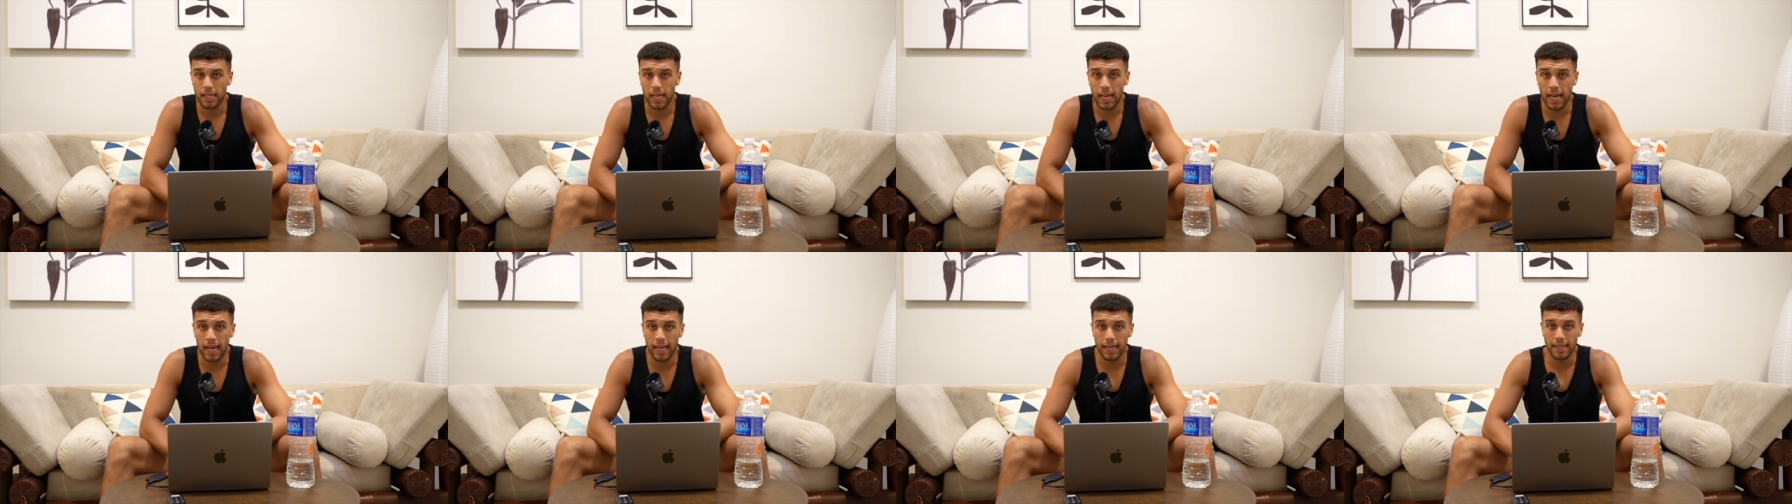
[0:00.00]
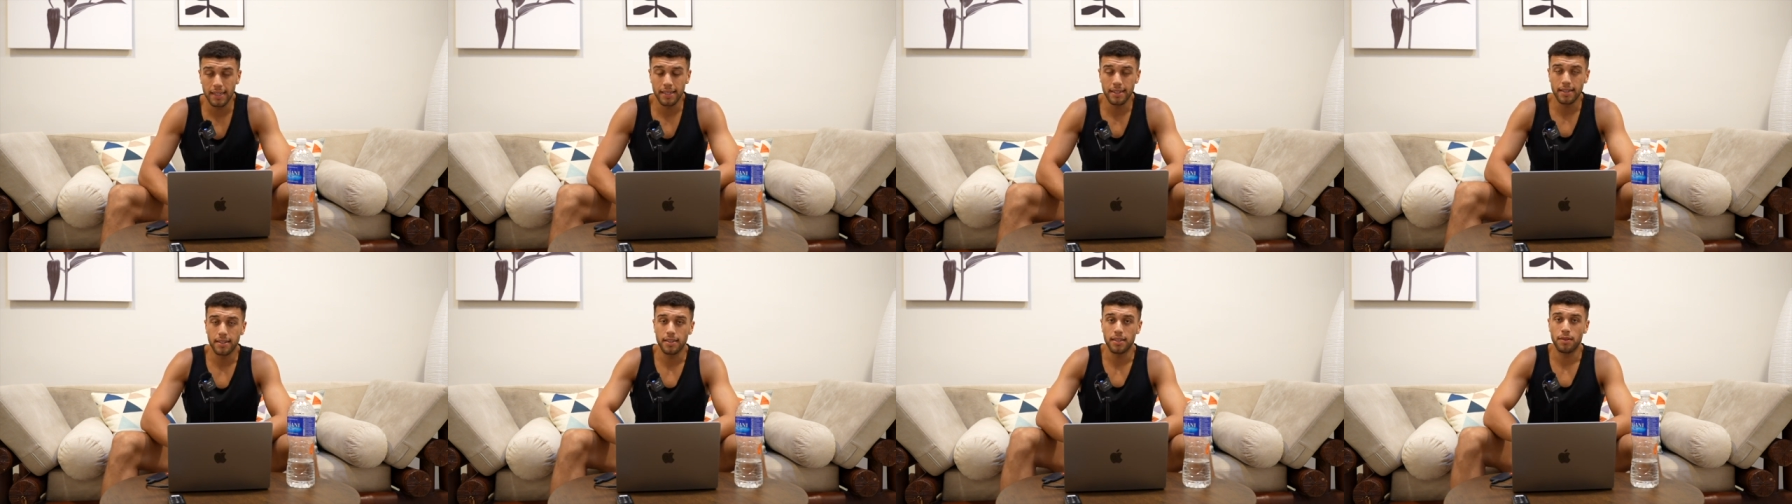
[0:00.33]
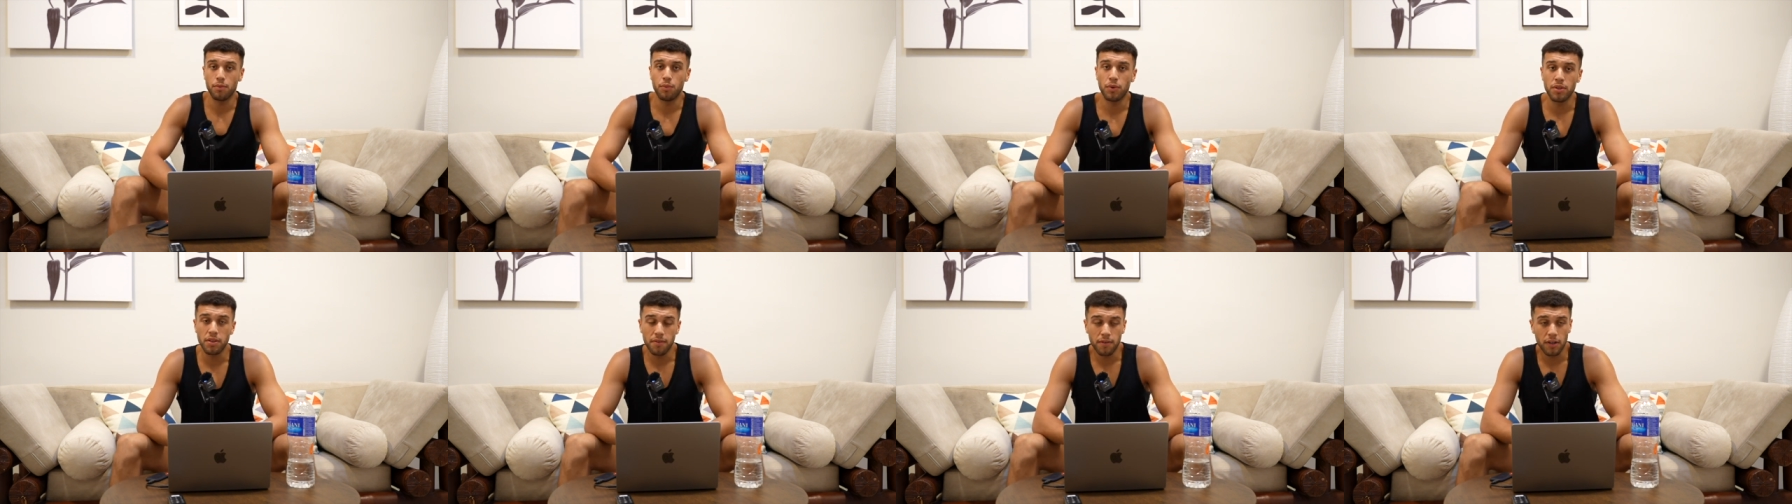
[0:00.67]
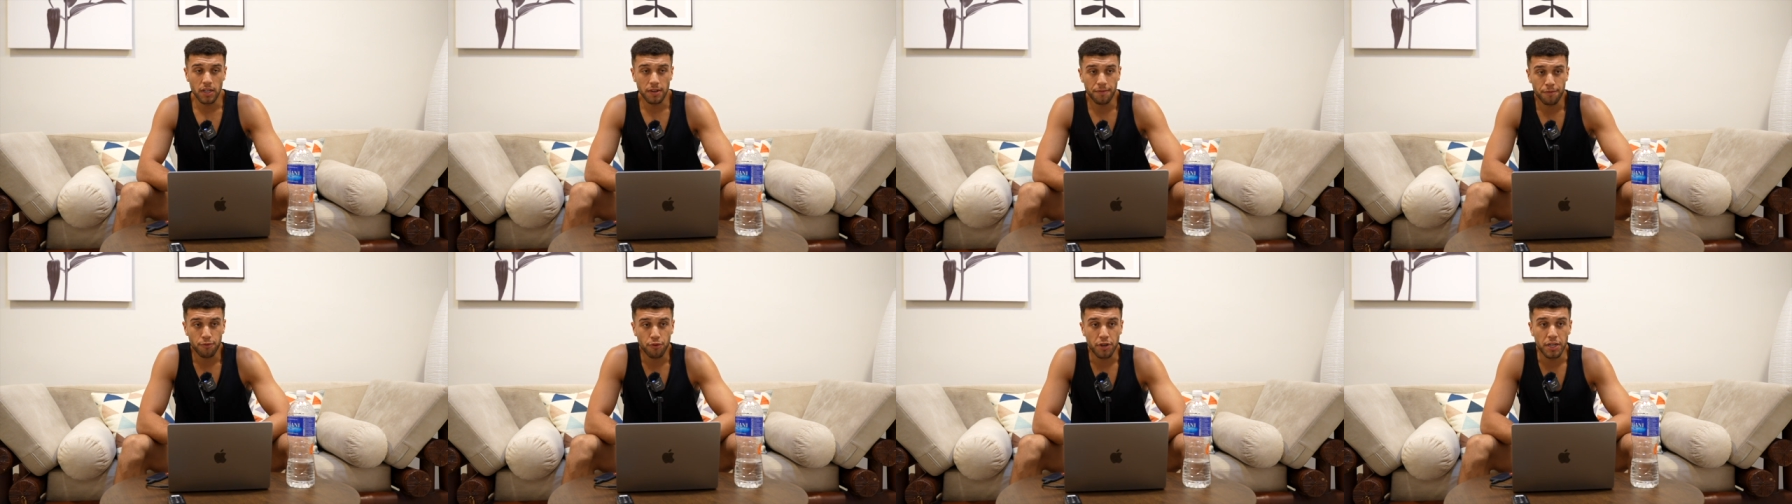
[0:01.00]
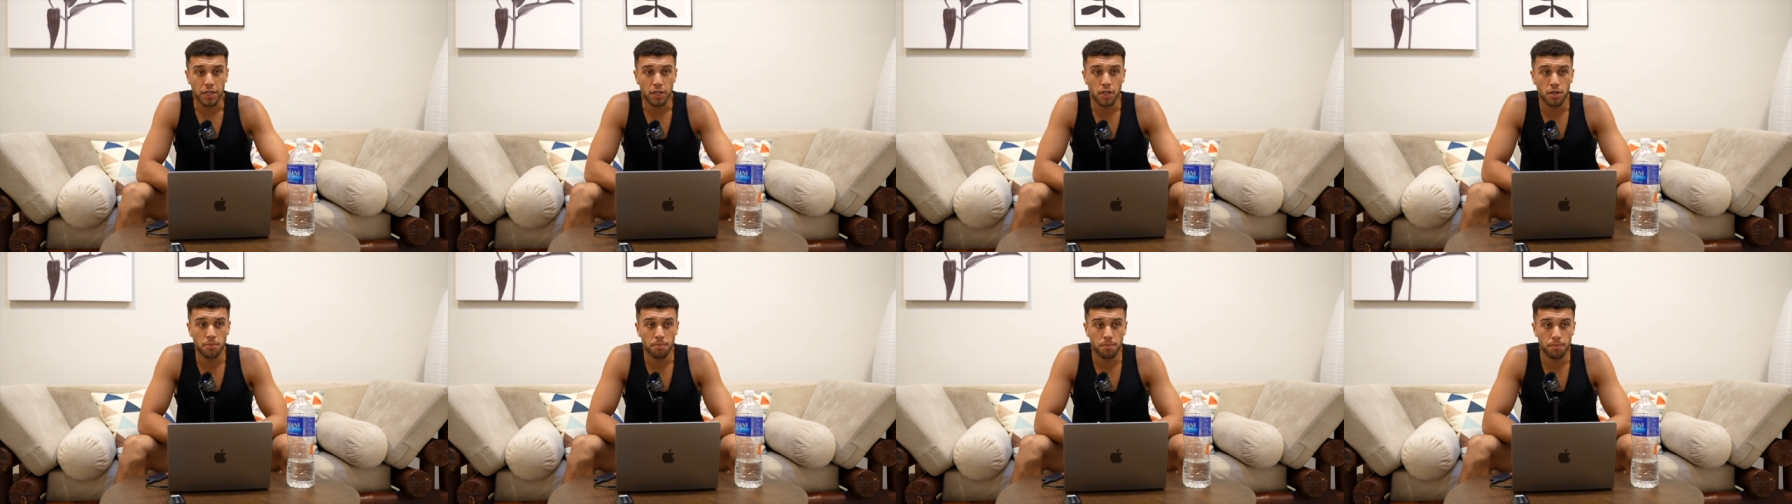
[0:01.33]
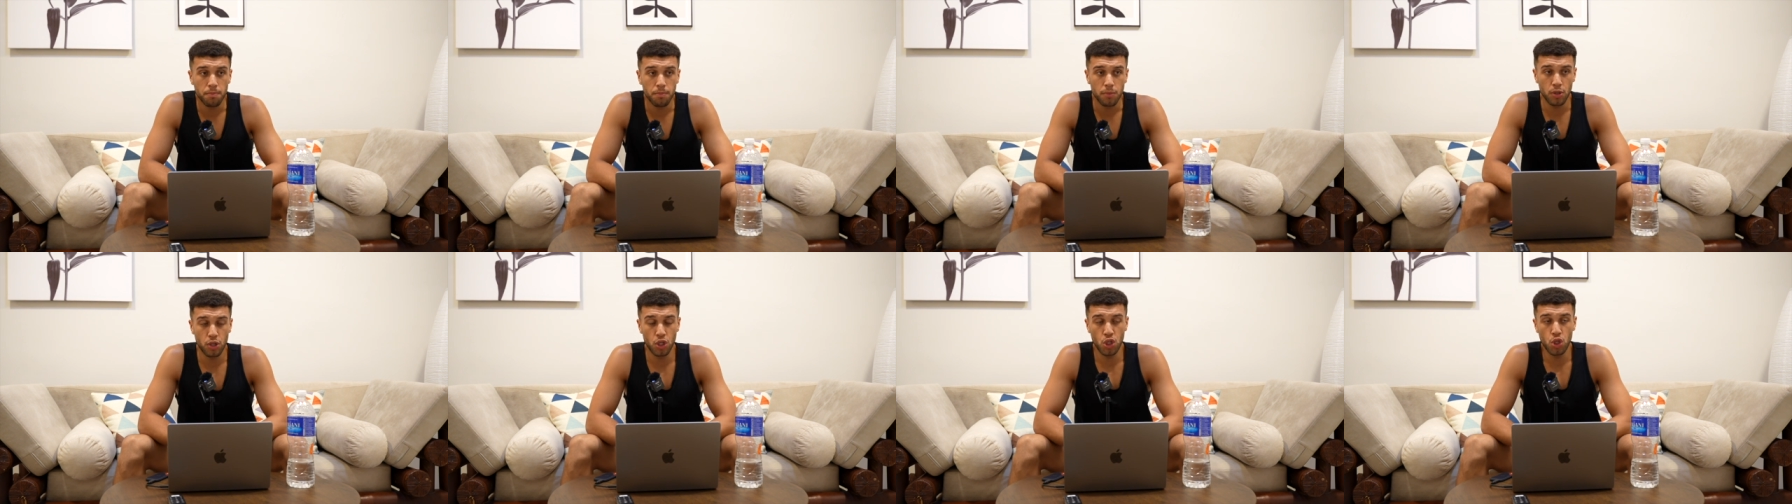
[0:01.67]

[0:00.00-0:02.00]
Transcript: and when you've got the freedom,